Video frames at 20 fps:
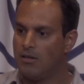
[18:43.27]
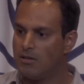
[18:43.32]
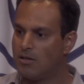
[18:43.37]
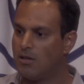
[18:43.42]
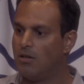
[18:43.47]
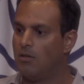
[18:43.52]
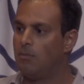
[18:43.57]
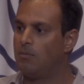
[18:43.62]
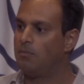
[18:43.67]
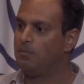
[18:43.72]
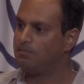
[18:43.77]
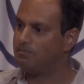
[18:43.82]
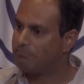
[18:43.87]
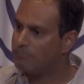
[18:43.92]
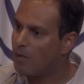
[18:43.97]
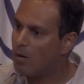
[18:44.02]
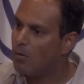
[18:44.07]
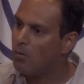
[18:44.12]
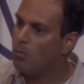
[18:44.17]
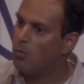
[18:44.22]
So
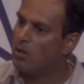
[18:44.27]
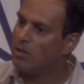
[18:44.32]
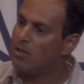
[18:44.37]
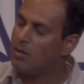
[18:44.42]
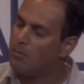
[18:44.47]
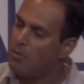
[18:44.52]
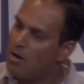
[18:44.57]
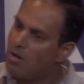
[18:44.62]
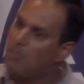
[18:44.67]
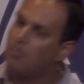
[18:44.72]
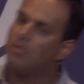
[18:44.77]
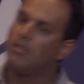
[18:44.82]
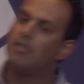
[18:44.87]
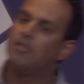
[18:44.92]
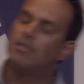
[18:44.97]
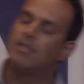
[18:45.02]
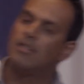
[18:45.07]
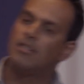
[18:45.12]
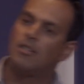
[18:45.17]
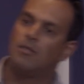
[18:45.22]
what the power
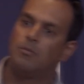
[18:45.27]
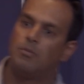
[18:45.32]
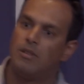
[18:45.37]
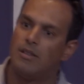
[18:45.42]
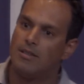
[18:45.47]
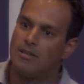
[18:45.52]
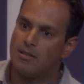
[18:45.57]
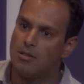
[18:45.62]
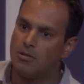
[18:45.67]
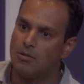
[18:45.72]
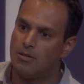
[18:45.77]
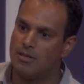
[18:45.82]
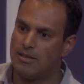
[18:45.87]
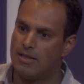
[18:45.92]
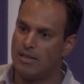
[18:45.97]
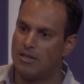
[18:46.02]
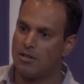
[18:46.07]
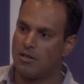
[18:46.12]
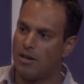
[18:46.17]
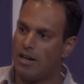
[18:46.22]
producing companies do is
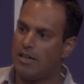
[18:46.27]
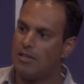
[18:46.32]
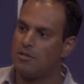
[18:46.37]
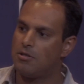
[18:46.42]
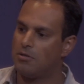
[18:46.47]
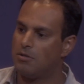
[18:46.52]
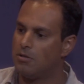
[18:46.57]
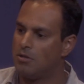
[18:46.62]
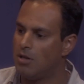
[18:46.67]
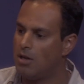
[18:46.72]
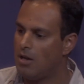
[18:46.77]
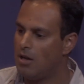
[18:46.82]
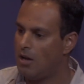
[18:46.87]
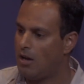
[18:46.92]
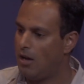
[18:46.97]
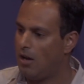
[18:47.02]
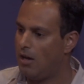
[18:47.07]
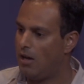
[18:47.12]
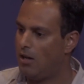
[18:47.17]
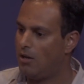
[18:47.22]
they try to
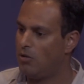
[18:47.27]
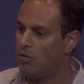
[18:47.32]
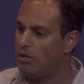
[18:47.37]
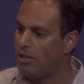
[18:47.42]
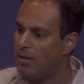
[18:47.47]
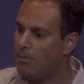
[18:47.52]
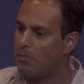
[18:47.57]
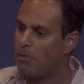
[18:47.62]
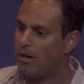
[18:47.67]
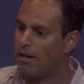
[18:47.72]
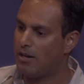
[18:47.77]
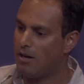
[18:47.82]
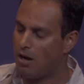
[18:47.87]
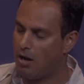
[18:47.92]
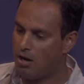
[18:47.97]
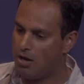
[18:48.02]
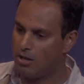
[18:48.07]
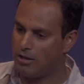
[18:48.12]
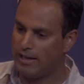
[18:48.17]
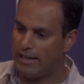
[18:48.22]
only bring
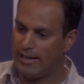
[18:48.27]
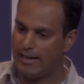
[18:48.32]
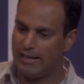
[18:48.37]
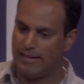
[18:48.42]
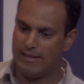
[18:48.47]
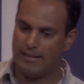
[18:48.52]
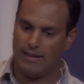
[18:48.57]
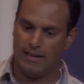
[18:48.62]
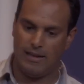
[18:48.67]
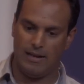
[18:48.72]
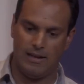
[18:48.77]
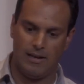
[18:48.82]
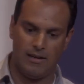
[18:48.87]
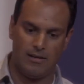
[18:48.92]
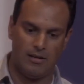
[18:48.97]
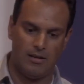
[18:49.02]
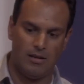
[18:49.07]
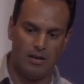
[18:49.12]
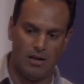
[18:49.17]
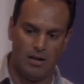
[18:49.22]
online
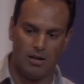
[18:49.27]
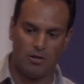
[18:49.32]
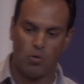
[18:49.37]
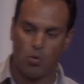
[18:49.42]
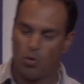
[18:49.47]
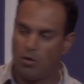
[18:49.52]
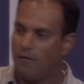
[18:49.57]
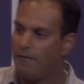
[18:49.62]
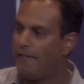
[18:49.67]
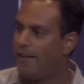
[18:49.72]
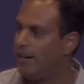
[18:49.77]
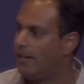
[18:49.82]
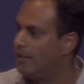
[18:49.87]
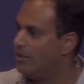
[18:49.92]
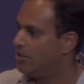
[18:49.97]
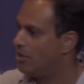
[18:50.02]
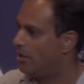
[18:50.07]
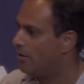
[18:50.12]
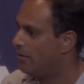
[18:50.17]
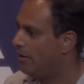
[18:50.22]
their
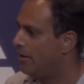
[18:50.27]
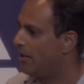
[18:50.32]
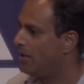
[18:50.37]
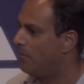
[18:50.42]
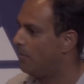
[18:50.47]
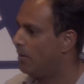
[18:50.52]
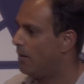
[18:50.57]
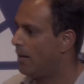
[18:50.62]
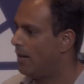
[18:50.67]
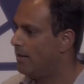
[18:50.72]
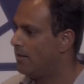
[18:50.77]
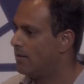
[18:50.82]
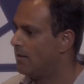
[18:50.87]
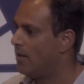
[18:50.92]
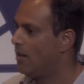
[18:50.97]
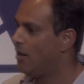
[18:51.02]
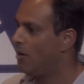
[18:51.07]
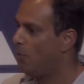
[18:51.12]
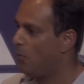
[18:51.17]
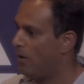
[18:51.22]
coal-fired generating plants
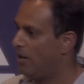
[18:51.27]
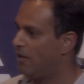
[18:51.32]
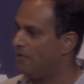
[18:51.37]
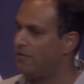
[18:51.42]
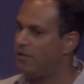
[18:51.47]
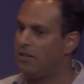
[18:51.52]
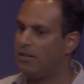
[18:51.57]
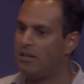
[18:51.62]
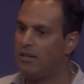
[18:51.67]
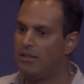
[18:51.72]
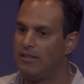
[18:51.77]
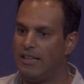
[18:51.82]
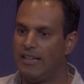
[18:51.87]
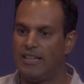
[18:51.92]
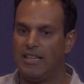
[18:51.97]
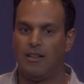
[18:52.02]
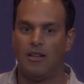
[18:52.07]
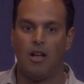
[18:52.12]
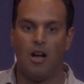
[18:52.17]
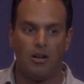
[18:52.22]
whenever they
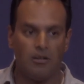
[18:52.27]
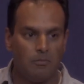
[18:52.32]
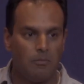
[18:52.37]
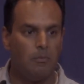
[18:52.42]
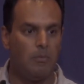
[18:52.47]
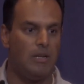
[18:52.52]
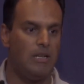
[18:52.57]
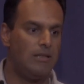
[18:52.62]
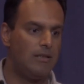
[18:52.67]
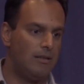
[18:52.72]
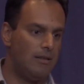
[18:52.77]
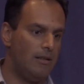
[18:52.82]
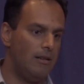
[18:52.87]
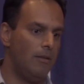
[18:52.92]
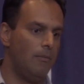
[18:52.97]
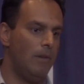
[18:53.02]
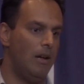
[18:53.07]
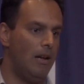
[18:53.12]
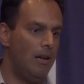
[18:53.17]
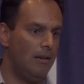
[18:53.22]
cannot meet the
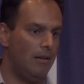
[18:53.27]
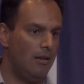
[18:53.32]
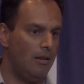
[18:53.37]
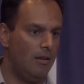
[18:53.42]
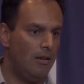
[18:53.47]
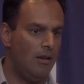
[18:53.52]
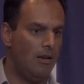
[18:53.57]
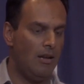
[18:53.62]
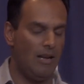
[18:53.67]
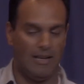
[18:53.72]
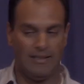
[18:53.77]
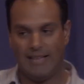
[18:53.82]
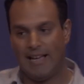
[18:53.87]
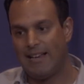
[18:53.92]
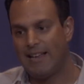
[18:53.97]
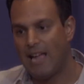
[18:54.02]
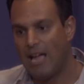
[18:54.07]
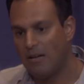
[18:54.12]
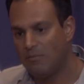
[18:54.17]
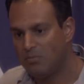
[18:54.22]
demand. And
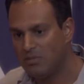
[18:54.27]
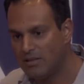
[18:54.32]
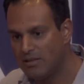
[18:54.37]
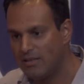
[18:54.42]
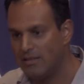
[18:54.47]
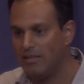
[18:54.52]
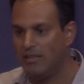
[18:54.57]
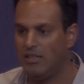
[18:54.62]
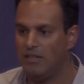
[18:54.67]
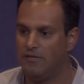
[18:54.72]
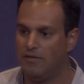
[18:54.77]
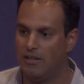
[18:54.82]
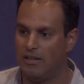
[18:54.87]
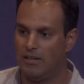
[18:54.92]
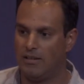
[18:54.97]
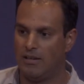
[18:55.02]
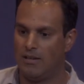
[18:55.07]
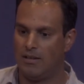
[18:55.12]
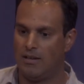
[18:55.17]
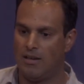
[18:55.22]
that happens in the
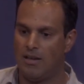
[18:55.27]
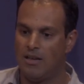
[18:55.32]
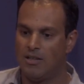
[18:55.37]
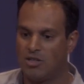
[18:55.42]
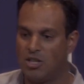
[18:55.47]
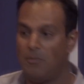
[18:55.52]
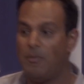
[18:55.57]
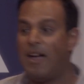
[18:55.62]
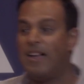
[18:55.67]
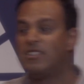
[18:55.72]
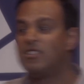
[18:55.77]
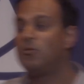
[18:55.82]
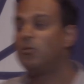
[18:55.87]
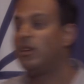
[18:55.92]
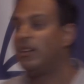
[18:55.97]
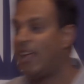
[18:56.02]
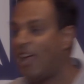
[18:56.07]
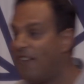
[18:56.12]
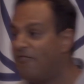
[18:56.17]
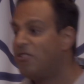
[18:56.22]
evening. So imagine
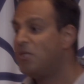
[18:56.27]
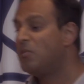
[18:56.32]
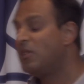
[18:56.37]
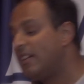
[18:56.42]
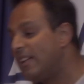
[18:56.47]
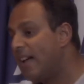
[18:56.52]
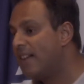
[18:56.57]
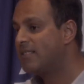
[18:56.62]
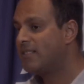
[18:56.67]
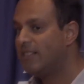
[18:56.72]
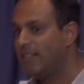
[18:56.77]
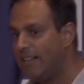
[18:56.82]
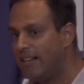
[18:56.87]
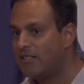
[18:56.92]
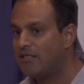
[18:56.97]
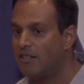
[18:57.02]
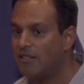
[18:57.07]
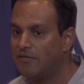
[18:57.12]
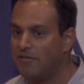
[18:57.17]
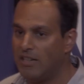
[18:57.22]
when everybody has an
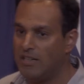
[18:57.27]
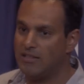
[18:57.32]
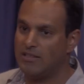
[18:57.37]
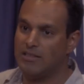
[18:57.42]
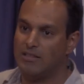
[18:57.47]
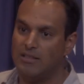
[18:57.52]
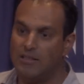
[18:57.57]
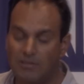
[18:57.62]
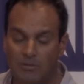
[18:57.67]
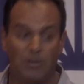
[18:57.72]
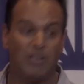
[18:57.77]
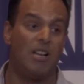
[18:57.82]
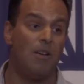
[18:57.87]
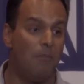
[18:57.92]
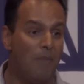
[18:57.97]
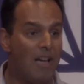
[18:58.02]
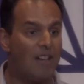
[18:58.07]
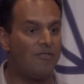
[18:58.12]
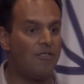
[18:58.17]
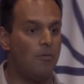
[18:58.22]
electric vehicle, we
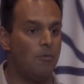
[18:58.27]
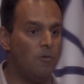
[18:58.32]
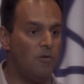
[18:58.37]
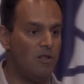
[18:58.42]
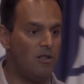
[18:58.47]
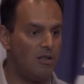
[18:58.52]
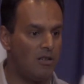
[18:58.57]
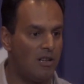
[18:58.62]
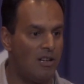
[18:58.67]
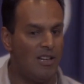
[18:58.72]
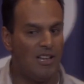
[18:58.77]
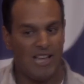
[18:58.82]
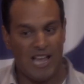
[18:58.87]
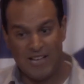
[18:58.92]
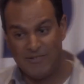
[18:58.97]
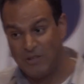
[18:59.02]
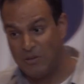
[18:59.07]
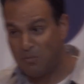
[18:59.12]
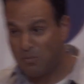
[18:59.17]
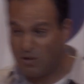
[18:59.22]
come back from work
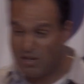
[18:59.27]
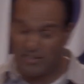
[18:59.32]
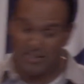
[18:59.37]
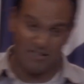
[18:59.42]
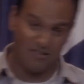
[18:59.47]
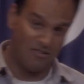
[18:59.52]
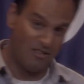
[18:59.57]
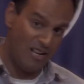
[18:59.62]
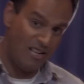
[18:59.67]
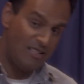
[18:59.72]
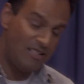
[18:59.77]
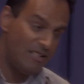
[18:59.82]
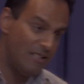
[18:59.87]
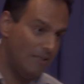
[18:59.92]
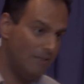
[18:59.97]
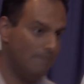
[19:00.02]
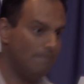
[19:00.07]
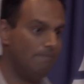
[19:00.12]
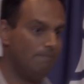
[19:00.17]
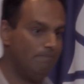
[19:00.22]
and we plug it right
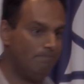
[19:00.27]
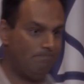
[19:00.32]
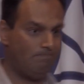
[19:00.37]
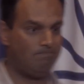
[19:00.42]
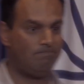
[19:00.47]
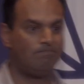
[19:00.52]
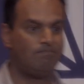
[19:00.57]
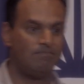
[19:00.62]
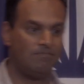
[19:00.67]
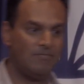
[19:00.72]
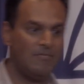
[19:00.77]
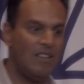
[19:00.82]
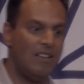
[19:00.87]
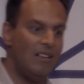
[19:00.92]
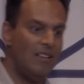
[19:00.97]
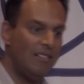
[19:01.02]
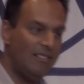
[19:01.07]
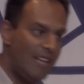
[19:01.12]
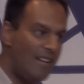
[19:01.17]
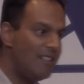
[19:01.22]
in.
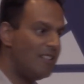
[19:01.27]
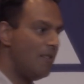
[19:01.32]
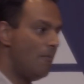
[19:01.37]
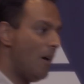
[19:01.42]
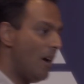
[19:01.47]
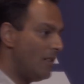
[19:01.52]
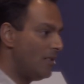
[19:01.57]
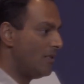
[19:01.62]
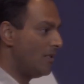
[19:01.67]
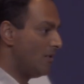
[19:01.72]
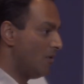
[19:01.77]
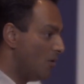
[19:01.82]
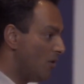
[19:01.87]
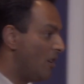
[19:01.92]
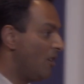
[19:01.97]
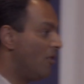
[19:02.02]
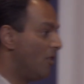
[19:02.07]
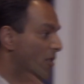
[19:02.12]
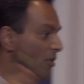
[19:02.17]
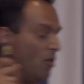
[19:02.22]
That demand is
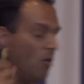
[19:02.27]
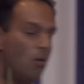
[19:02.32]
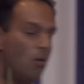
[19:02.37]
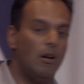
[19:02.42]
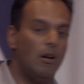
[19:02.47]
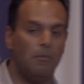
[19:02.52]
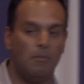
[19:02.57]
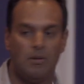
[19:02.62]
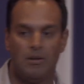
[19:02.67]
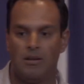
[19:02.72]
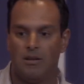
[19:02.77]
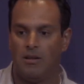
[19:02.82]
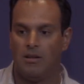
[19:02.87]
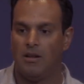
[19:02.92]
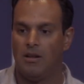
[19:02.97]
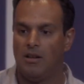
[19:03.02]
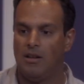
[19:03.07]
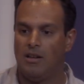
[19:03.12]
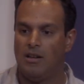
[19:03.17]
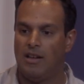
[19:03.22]
only going to up.
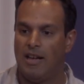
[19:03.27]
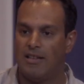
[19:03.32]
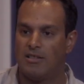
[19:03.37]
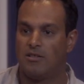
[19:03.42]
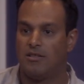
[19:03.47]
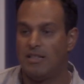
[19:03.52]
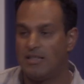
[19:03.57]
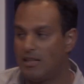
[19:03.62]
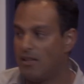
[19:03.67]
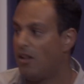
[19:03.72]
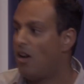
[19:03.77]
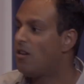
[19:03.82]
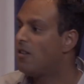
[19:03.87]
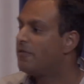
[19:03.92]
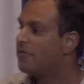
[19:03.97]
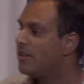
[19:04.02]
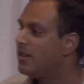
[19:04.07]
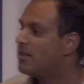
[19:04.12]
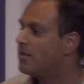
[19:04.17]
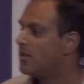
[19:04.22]
And so there's a lot
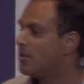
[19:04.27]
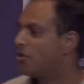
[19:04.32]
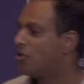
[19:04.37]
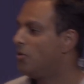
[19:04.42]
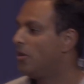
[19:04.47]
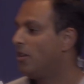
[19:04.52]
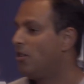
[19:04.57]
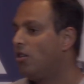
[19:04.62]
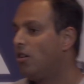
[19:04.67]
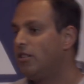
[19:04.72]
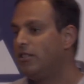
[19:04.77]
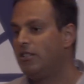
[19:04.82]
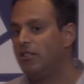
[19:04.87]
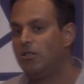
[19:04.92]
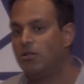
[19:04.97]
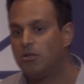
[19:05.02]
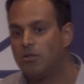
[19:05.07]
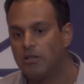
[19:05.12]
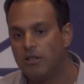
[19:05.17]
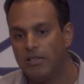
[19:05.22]
of research going on in
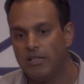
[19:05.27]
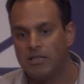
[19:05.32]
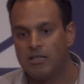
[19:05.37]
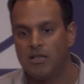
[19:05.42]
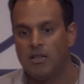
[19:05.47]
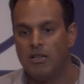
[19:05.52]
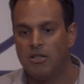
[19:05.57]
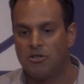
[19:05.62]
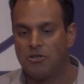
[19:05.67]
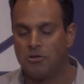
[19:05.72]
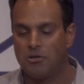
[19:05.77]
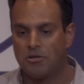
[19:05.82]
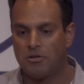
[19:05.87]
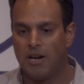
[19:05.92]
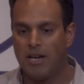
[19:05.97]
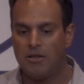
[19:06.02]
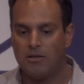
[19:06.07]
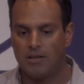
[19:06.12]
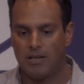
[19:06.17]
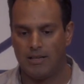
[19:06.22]
Oak Ridge to
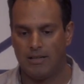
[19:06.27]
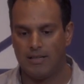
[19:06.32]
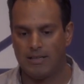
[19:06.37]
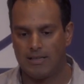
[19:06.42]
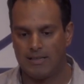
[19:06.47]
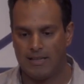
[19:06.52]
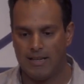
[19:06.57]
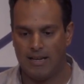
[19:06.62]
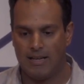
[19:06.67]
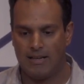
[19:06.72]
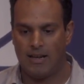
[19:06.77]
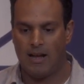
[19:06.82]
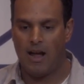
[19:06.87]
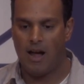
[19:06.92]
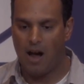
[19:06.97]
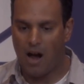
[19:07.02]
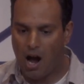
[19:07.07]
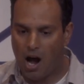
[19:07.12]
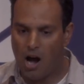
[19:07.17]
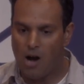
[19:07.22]
try to understand
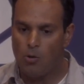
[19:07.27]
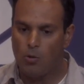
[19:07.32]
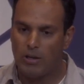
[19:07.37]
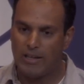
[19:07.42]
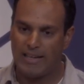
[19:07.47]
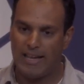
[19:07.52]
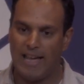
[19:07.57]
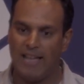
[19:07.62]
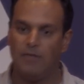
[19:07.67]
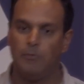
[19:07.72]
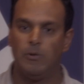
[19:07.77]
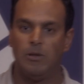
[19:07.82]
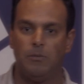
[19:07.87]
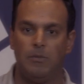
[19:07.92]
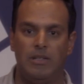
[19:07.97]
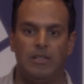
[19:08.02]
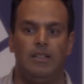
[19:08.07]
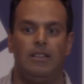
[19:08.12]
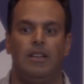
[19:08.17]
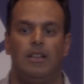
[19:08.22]
how can we
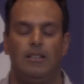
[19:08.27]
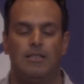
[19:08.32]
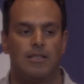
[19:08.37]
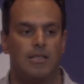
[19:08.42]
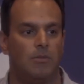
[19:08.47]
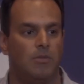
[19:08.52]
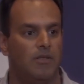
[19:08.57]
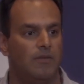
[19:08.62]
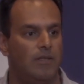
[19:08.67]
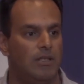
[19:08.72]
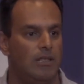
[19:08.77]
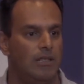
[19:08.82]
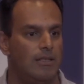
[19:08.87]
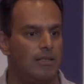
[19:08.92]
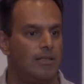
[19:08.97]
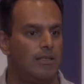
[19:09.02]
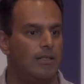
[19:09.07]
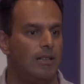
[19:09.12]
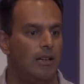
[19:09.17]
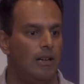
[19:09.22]
mitigate some of
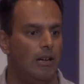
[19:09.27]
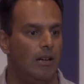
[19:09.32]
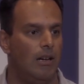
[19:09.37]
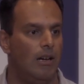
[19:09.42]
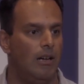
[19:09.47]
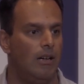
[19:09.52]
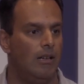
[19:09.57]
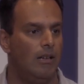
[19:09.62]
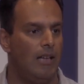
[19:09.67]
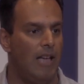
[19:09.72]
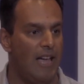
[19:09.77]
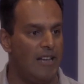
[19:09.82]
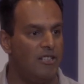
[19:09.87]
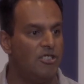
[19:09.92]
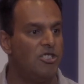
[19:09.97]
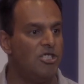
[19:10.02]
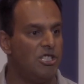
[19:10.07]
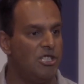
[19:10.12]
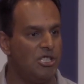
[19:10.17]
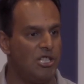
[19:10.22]
these
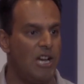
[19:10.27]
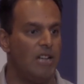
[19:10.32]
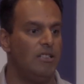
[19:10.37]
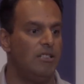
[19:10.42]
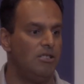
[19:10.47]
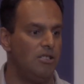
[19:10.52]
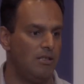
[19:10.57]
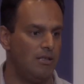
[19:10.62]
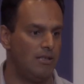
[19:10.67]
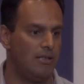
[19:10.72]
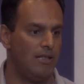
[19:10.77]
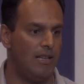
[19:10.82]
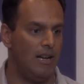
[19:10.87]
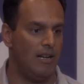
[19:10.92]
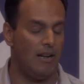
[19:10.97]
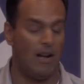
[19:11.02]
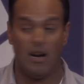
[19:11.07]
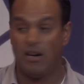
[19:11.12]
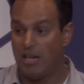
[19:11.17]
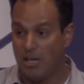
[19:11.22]
energy challenges
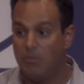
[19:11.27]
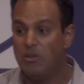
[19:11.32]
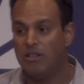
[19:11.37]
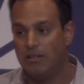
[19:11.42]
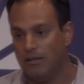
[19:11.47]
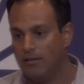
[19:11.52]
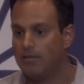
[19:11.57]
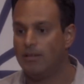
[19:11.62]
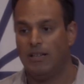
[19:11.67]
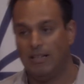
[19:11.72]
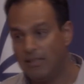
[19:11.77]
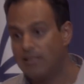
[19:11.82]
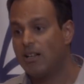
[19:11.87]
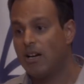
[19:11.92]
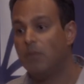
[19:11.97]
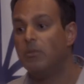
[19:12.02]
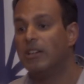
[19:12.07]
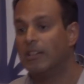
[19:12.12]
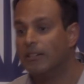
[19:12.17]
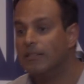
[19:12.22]
that are imminent. It's
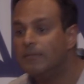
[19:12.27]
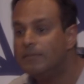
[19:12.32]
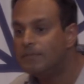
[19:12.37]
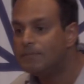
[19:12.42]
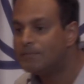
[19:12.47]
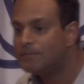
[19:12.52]
coming.